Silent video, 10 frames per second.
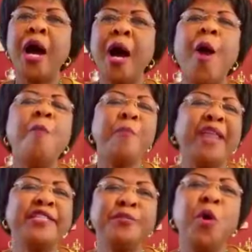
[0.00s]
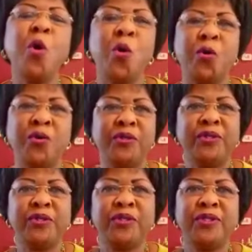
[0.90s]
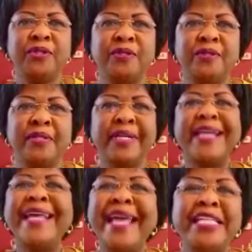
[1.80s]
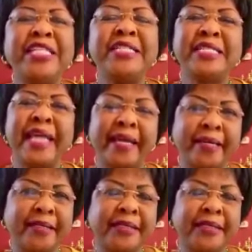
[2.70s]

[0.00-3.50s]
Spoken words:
How much more can Haitians take?